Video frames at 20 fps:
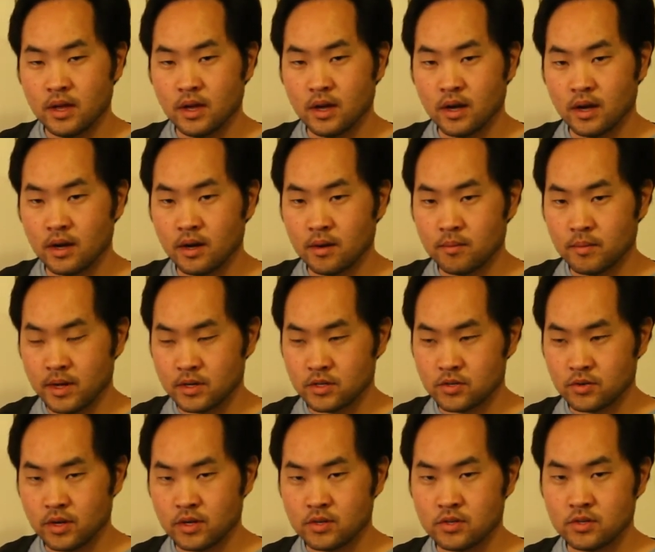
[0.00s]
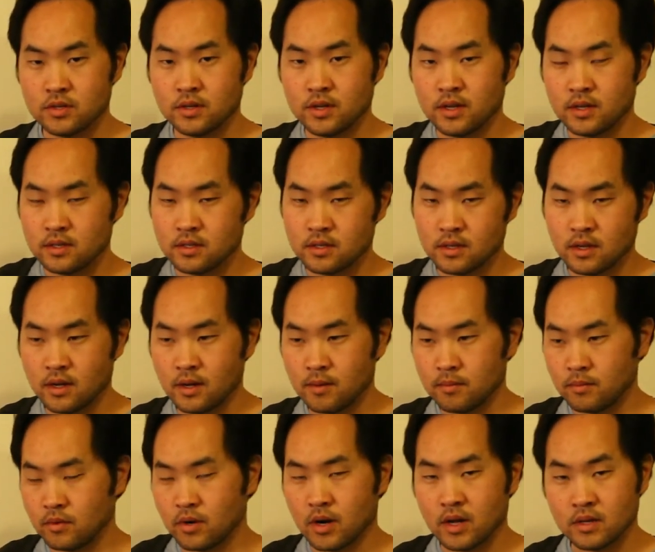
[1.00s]
maturation and
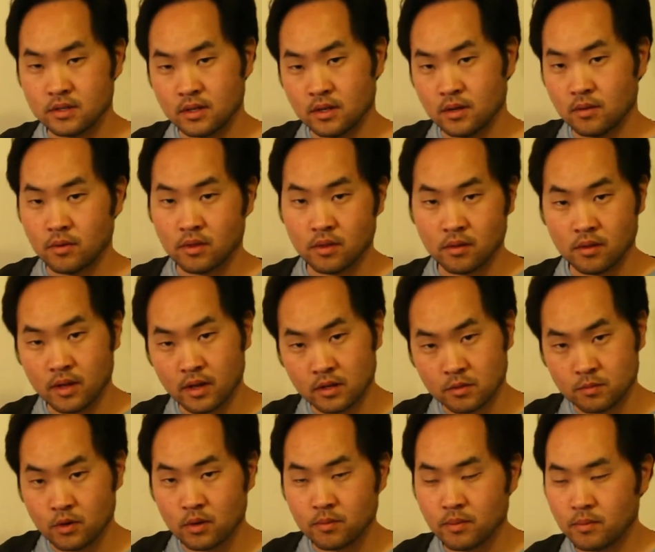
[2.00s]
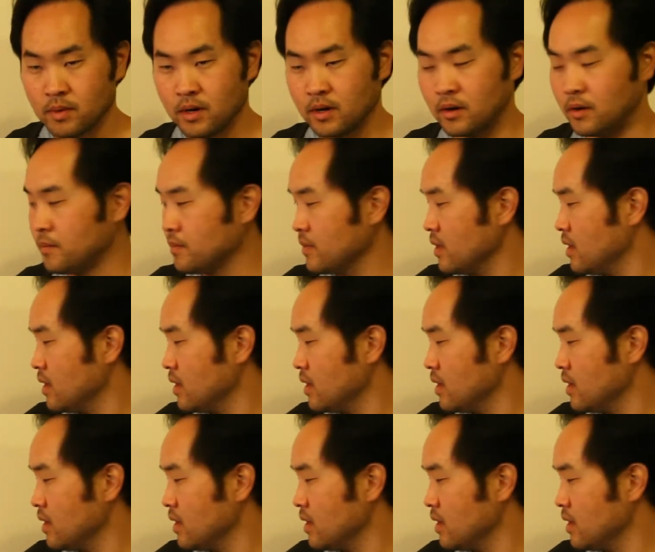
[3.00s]
crossing it with the ex-bourbon barrel.